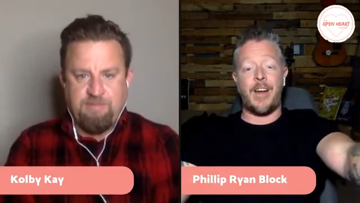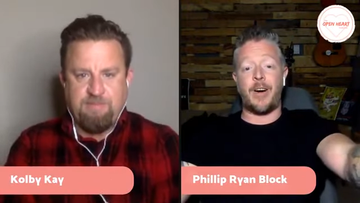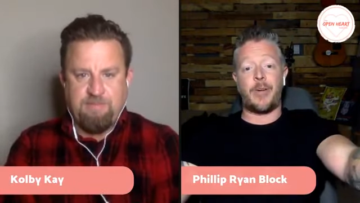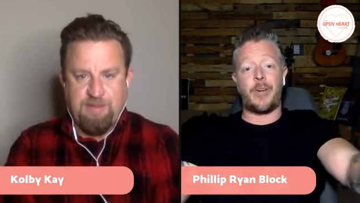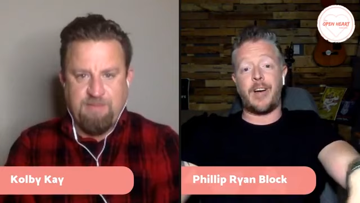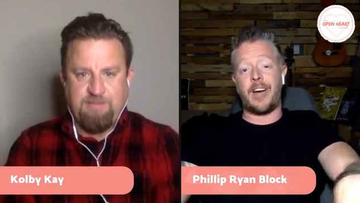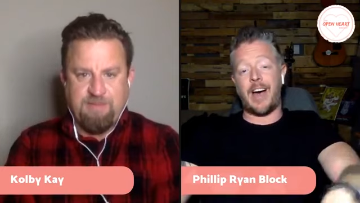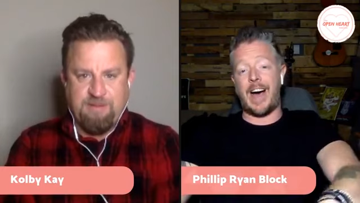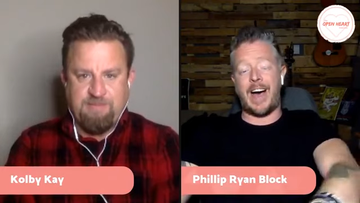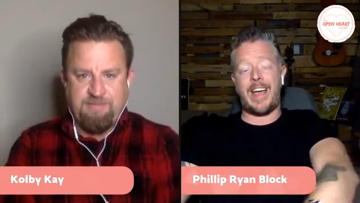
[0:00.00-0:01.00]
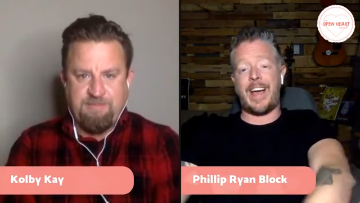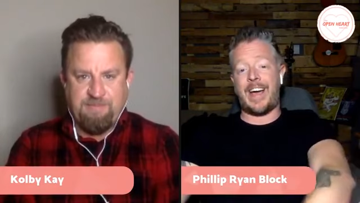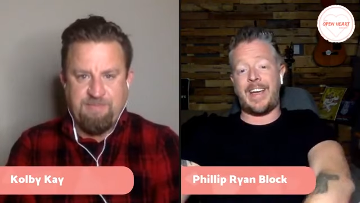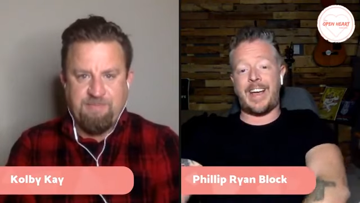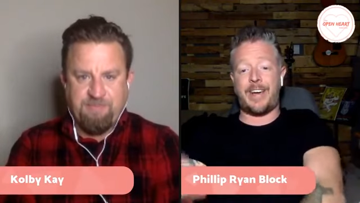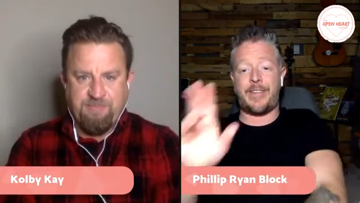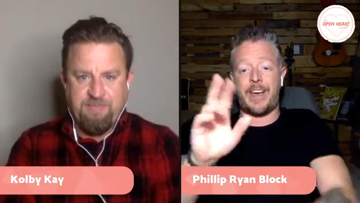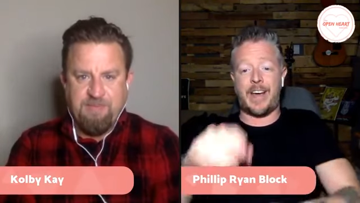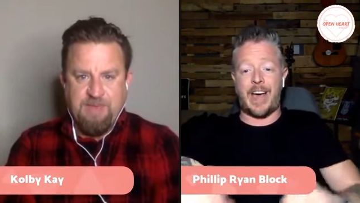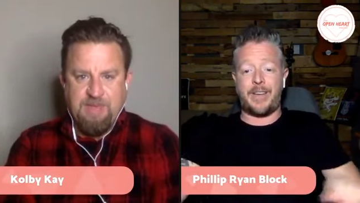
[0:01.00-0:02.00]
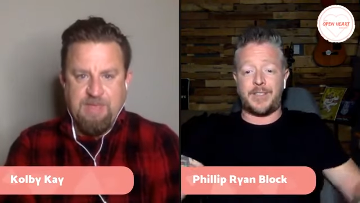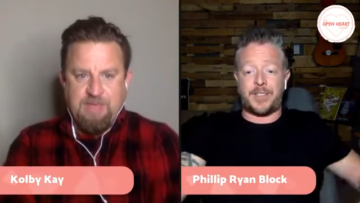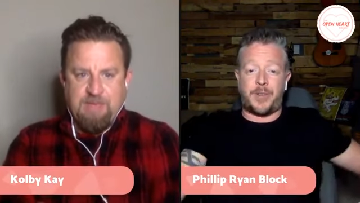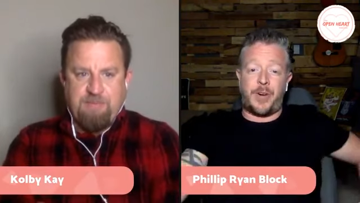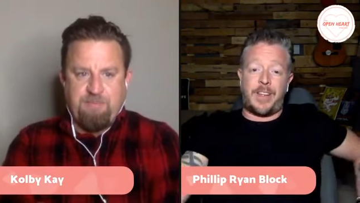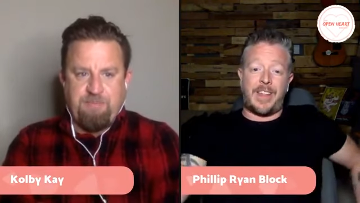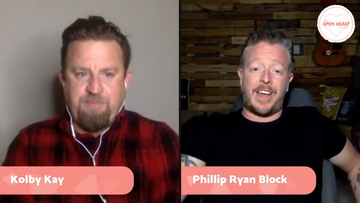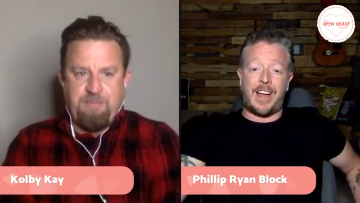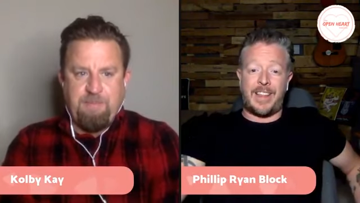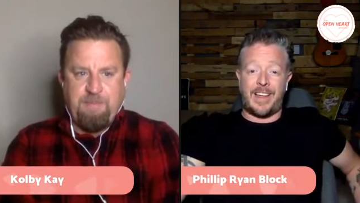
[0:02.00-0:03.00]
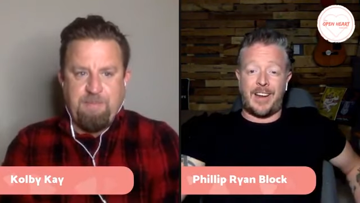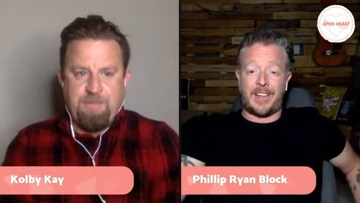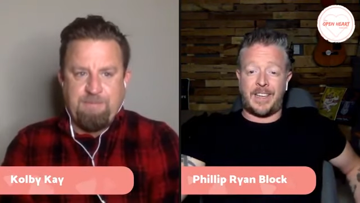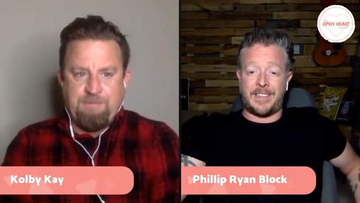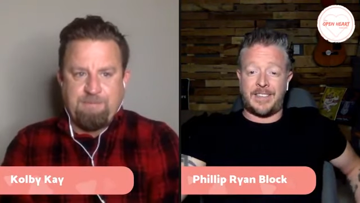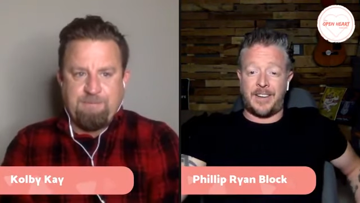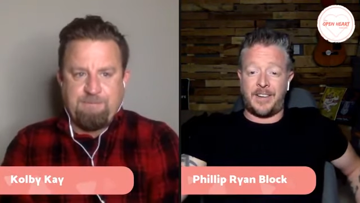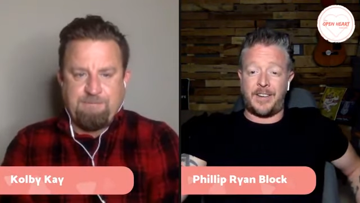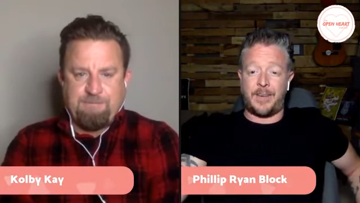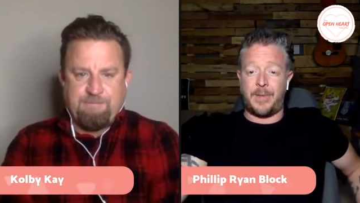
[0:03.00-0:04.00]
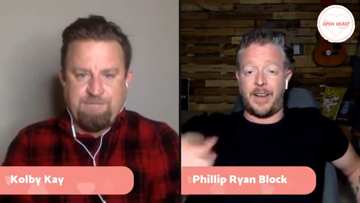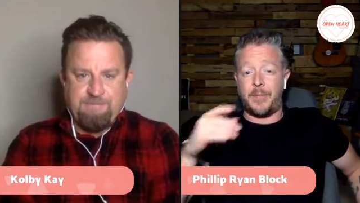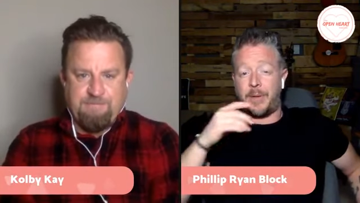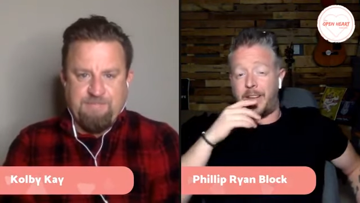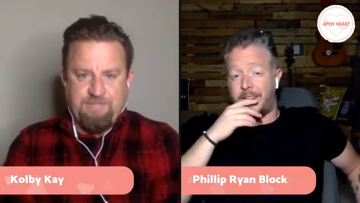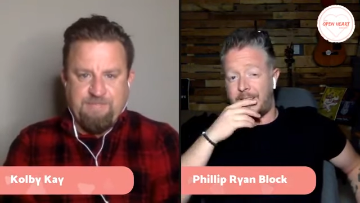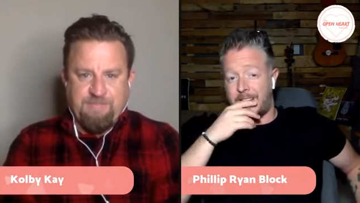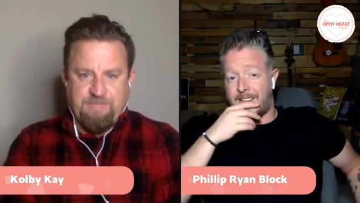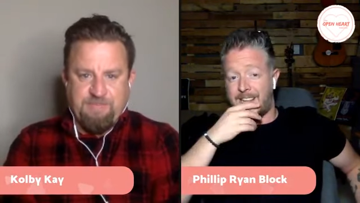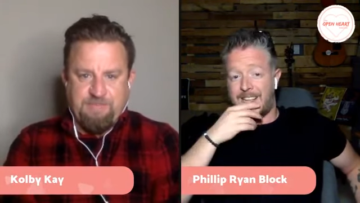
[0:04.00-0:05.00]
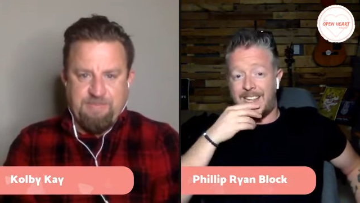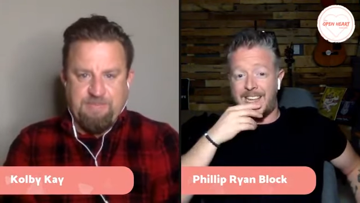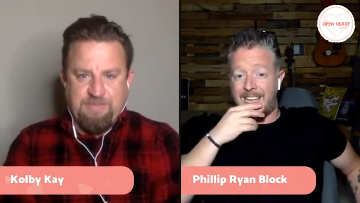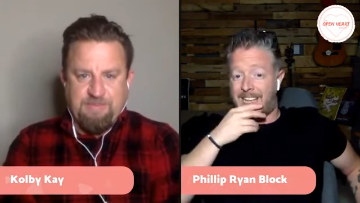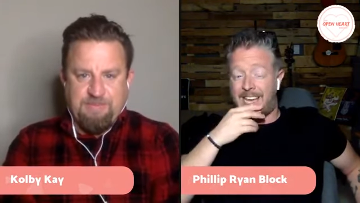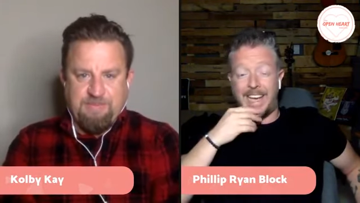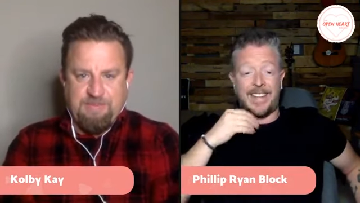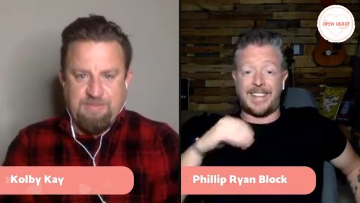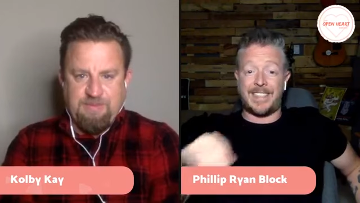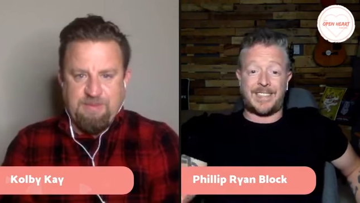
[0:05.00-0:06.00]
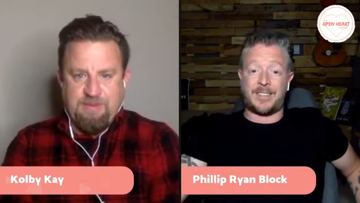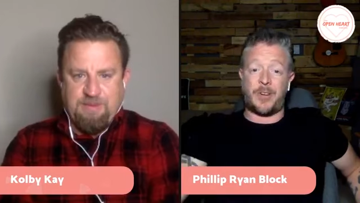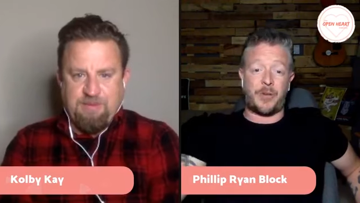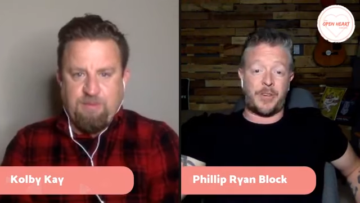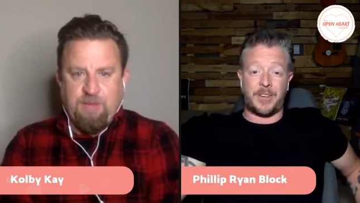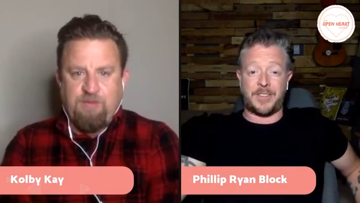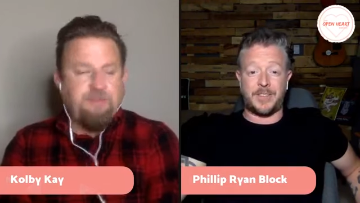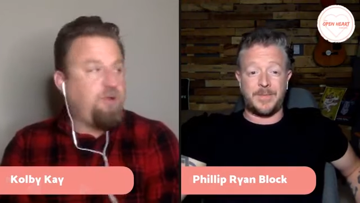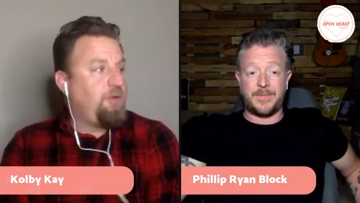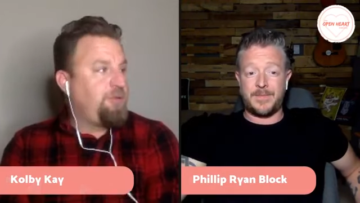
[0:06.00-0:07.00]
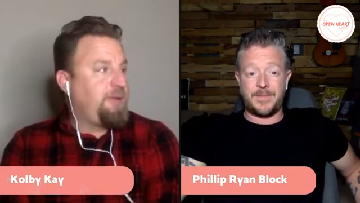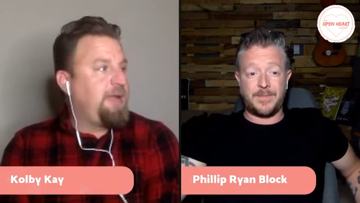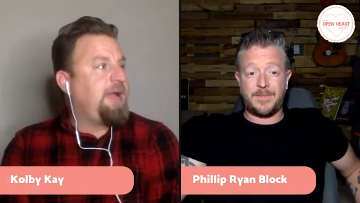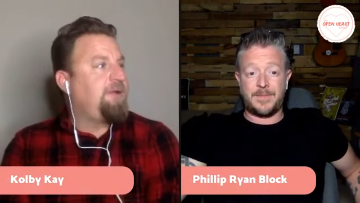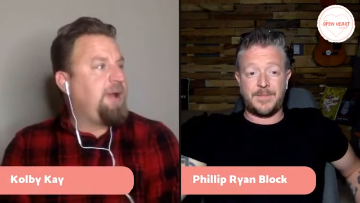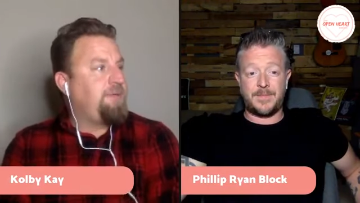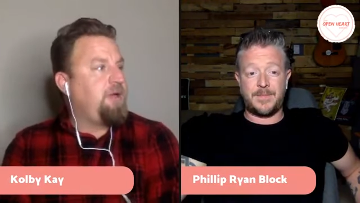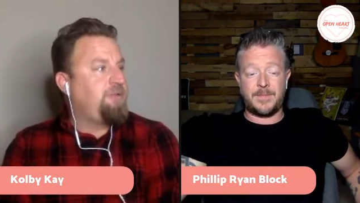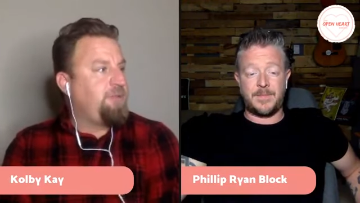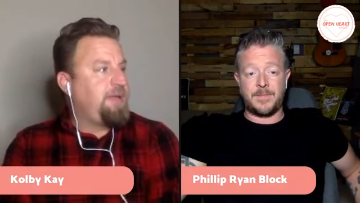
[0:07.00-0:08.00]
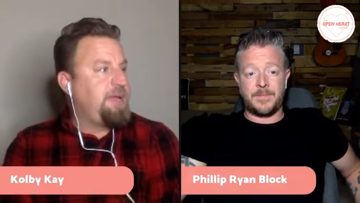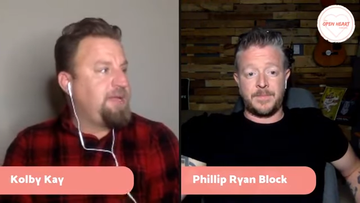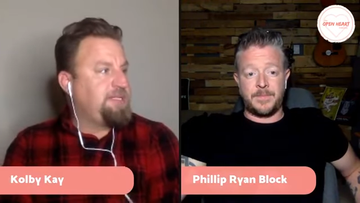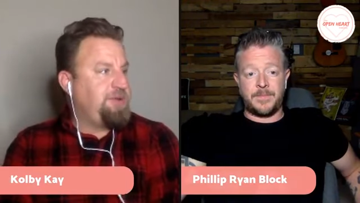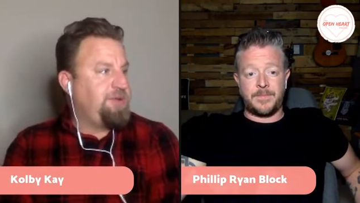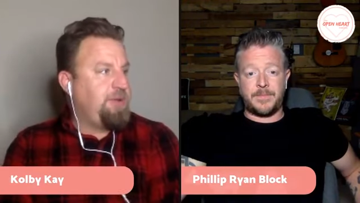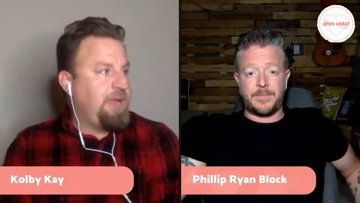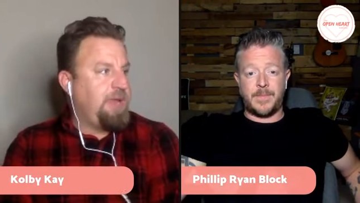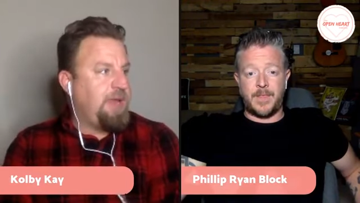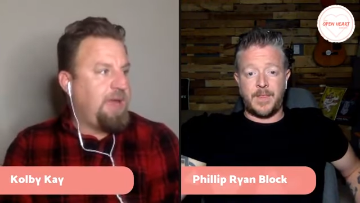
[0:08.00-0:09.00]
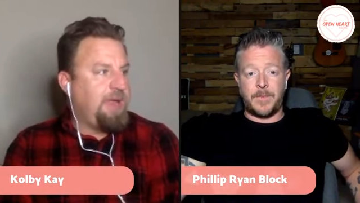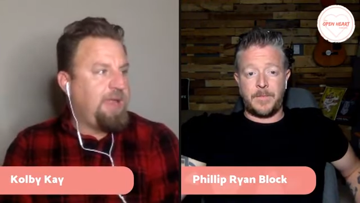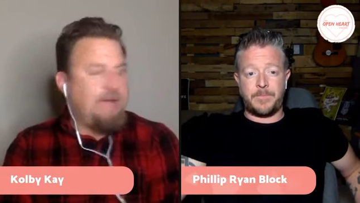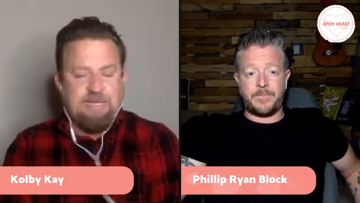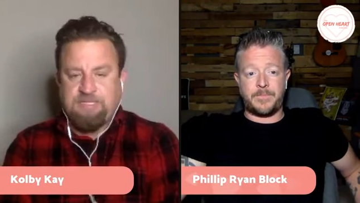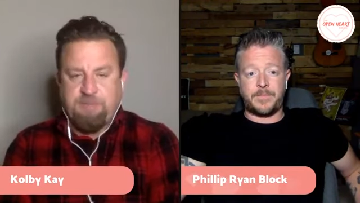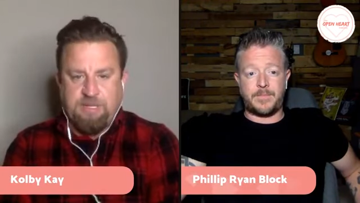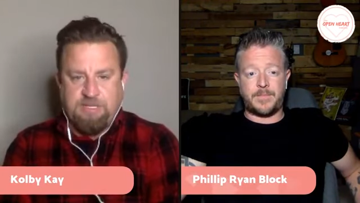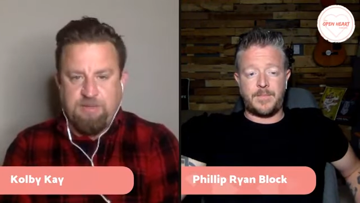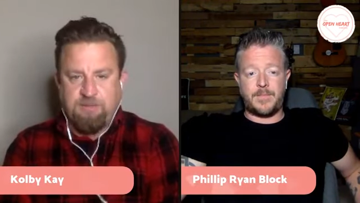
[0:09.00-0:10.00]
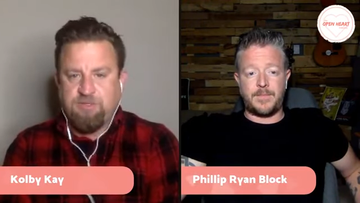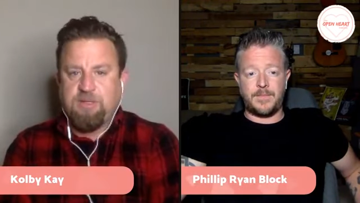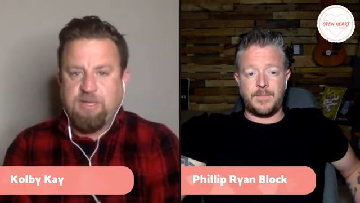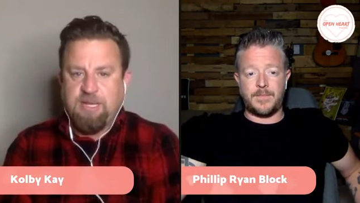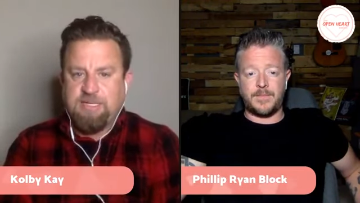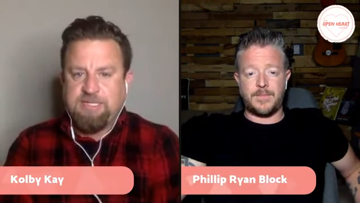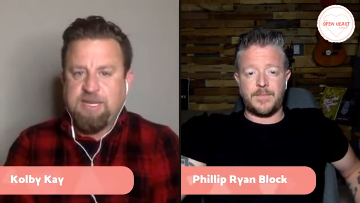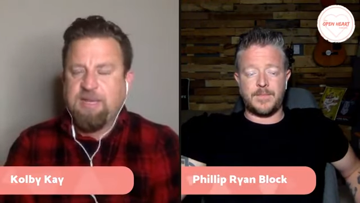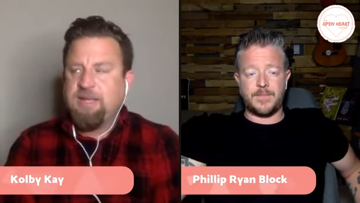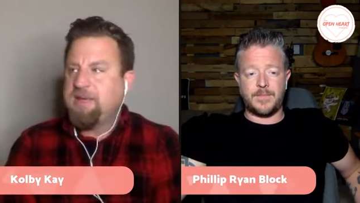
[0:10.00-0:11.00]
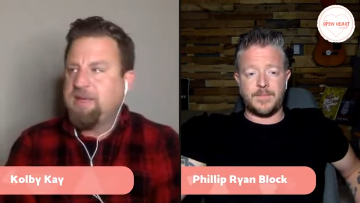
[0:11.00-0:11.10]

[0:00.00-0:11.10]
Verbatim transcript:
Speaker 1: No, I have a story that all you can tell here in a minute, but. Well, I
Speaker 2: grabbed all three kids, dude, and I asked them, I could tell they were struggling, and I said, how do you feel?